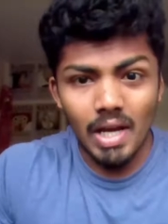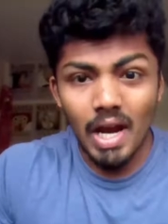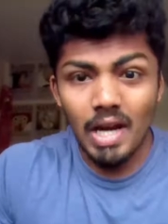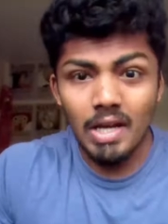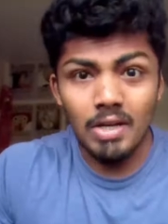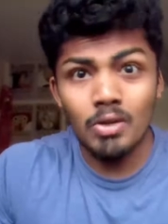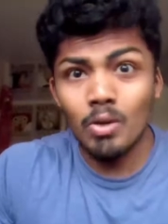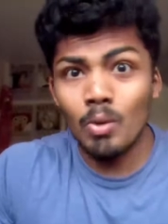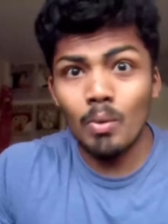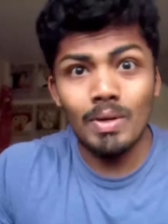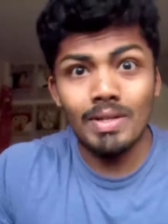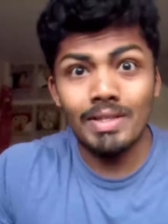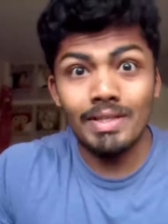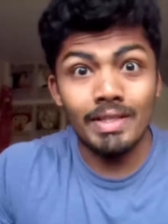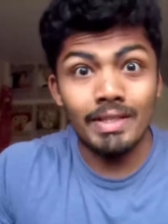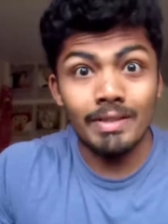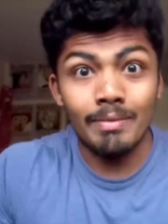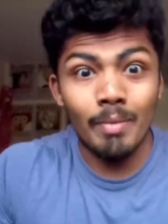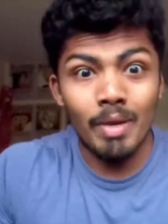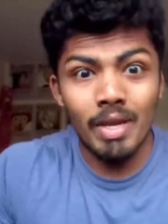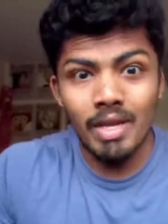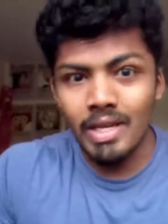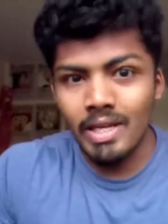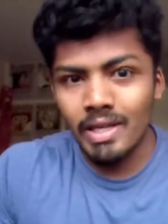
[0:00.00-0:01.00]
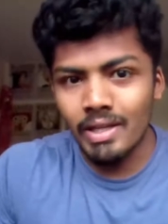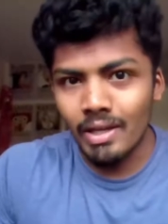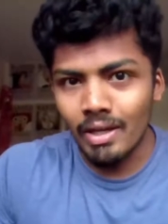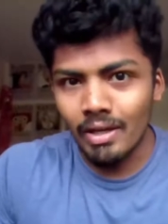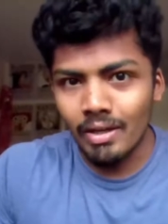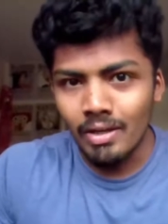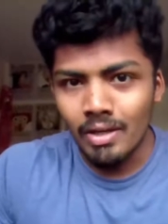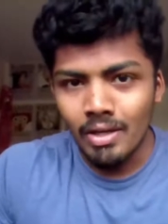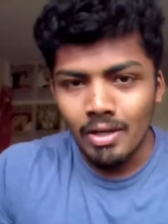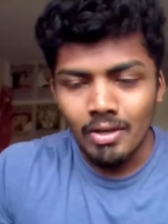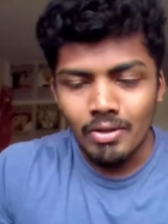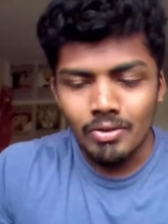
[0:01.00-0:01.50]
I don't know what's this mean
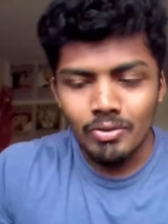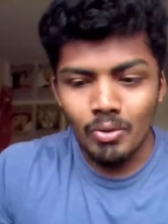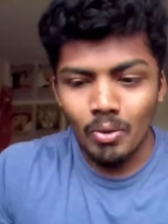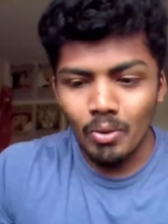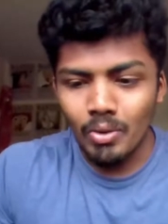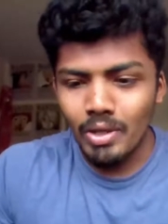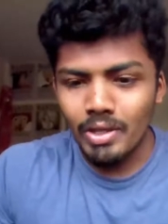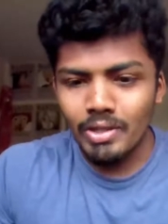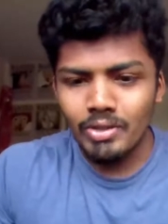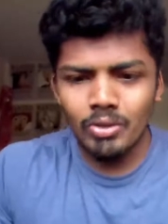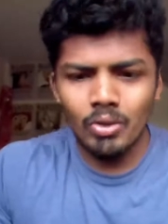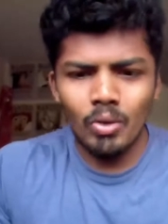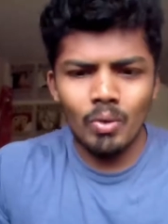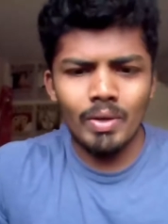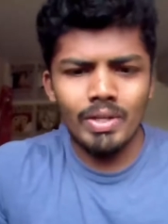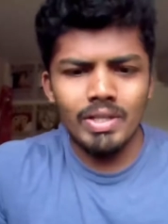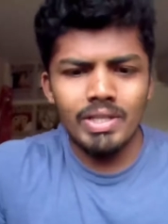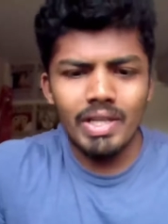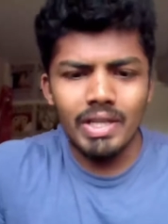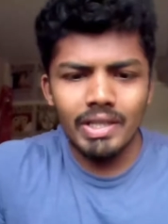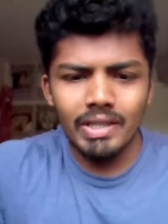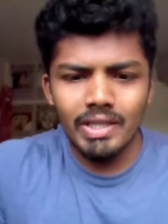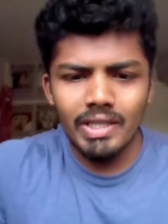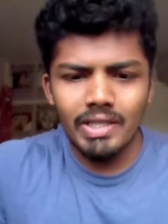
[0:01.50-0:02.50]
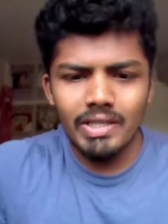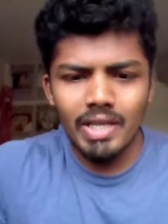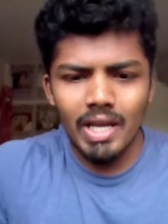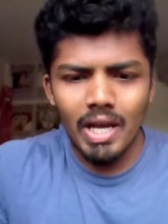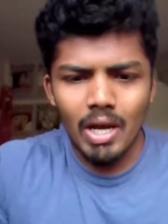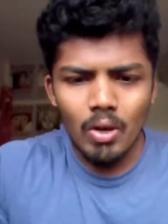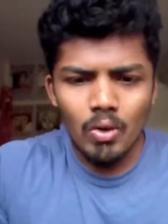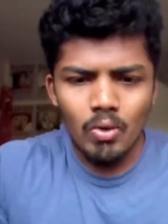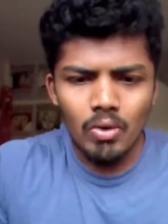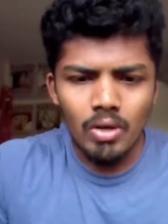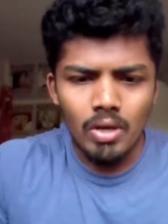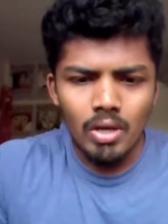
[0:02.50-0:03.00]
either. So let's go and check this
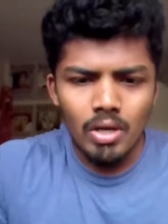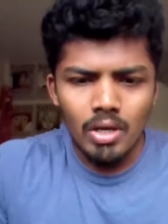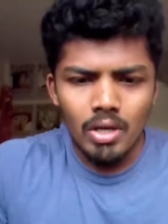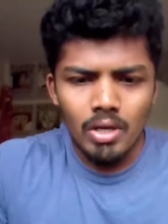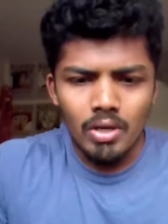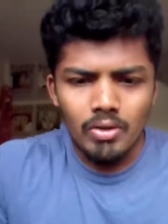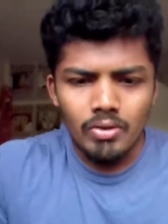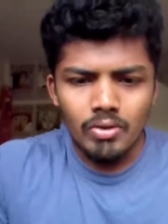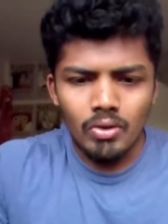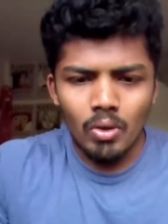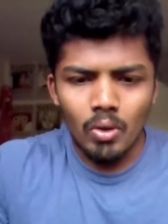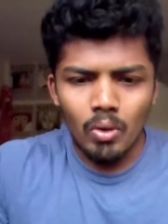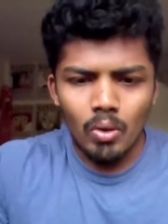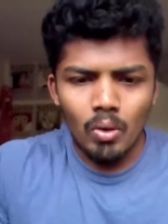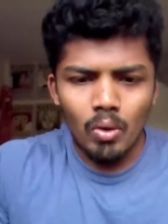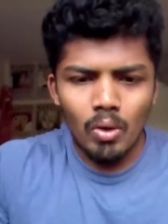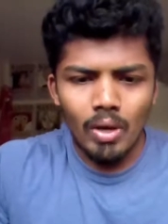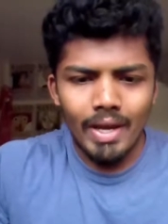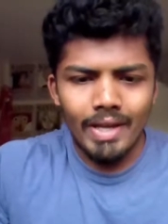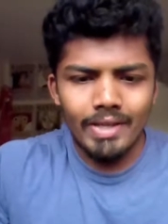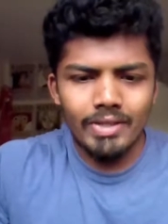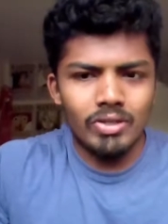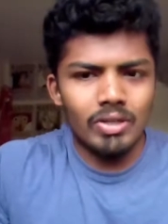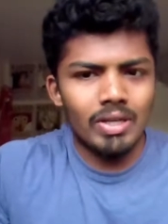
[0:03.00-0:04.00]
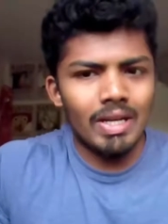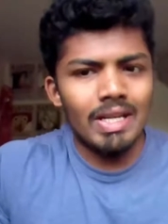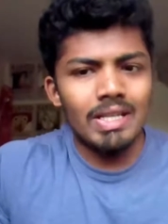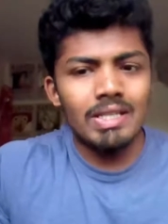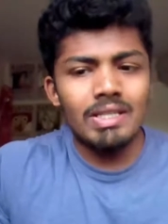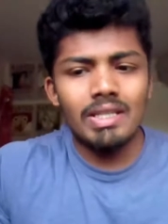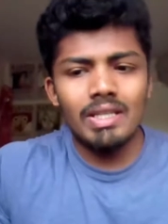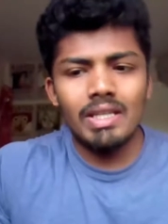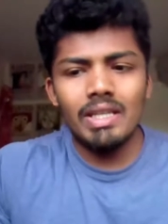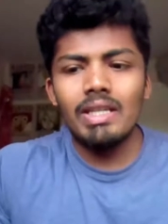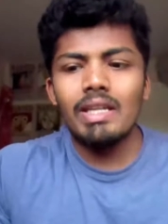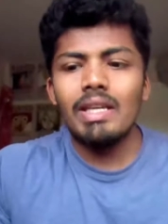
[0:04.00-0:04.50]
out. So as you
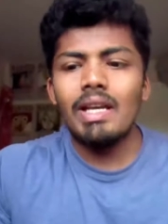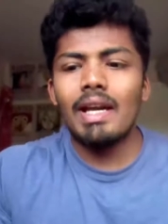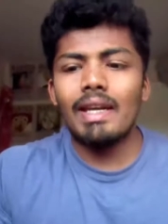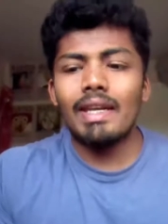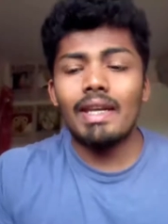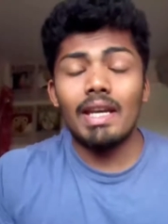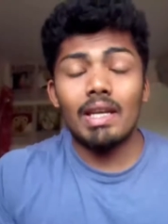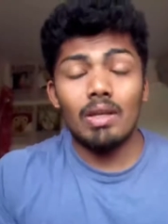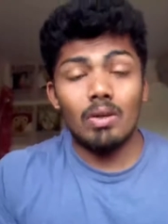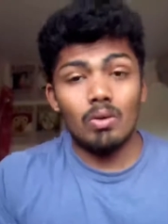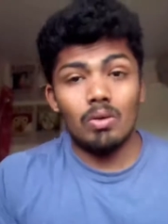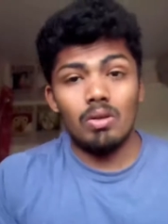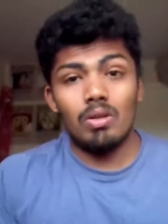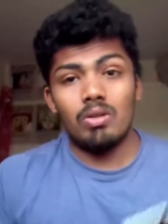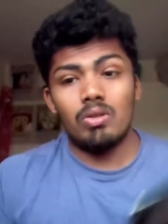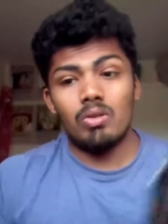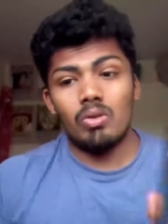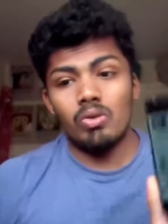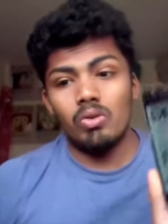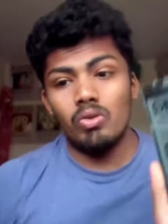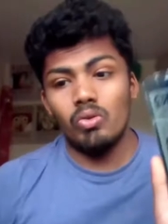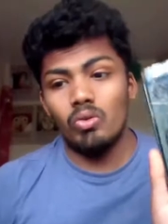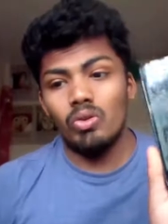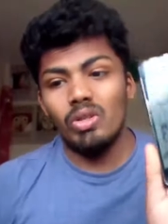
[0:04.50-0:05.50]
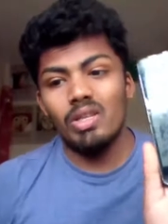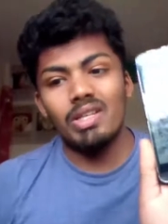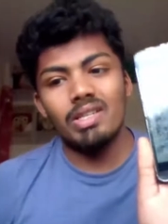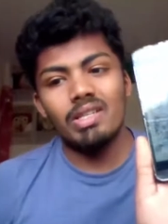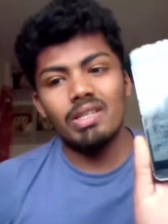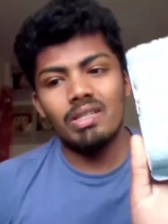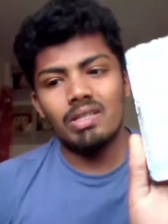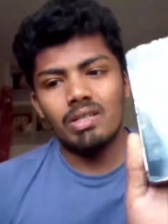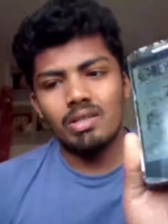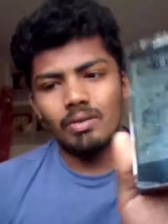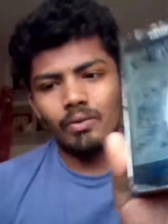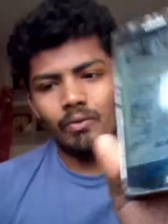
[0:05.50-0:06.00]
can see, I can only show you
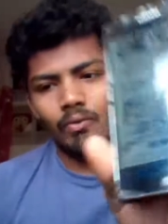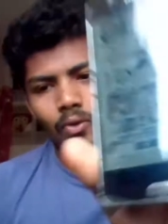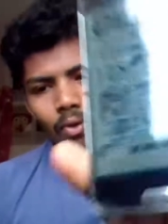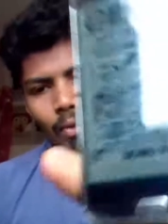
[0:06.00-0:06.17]
this